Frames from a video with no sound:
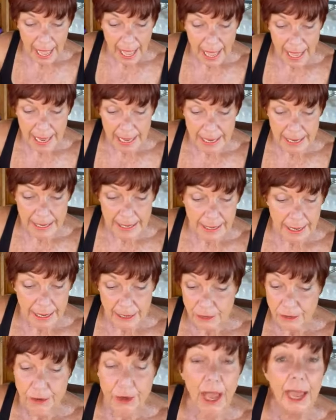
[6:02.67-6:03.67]

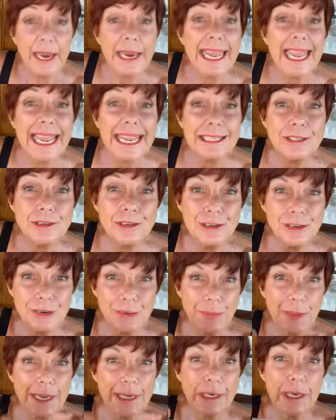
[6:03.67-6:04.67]
an
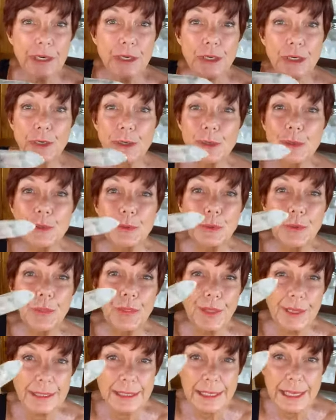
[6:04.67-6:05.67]
instrument, a tool.
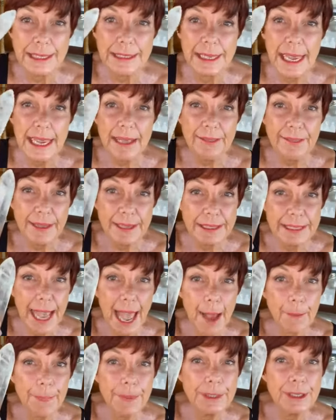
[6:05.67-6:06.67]
This
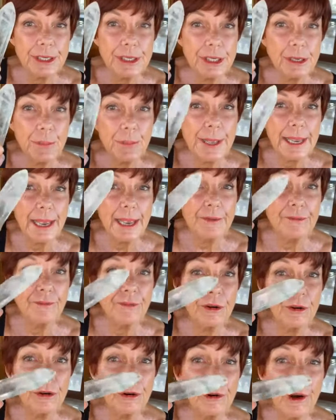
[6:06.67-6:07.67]
happens to be a
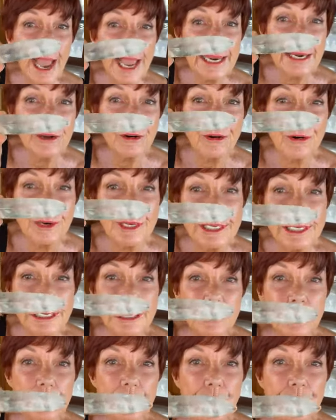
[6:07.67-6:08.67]
fluorite
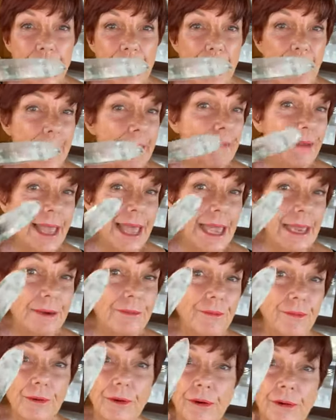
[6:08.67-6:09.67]
crystal that I've
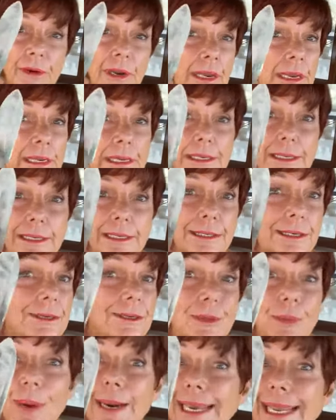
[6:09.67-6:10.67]
had for
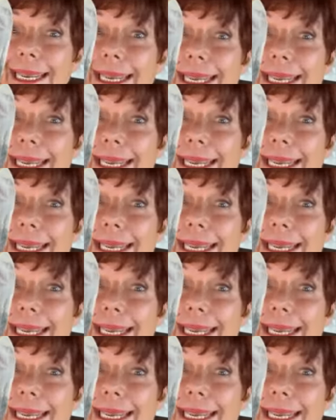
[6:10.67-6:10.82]
20